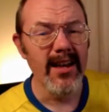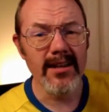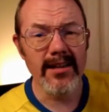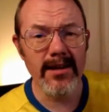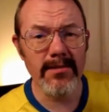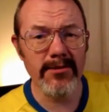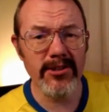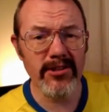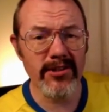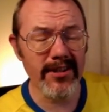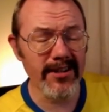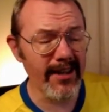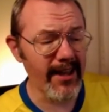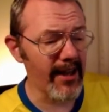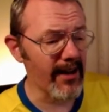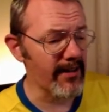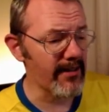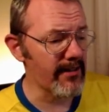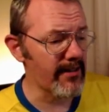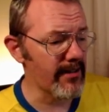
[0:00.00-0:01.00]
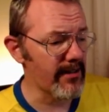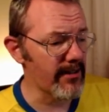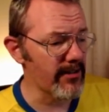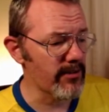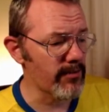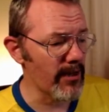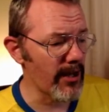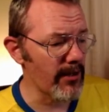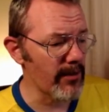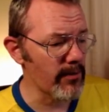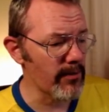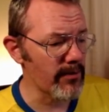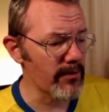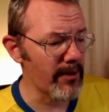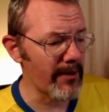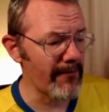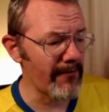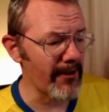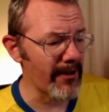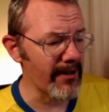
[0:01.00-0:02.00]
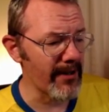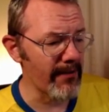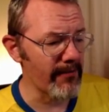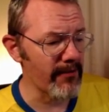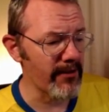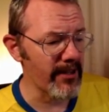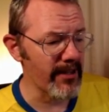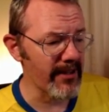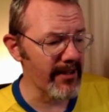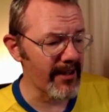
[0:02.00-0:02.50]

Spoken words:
And coming to the calendar as well, we find everything.